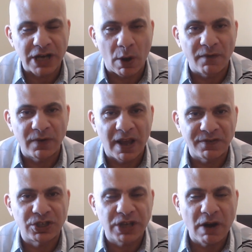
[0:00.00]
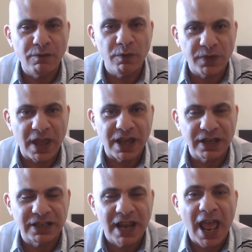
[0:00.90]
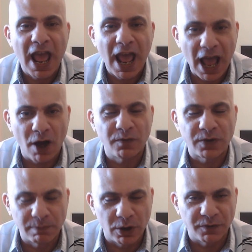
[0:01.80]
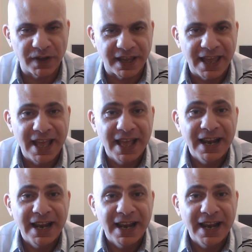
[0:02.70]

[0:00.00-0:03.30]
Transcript: Now, I've left several things out of the movie.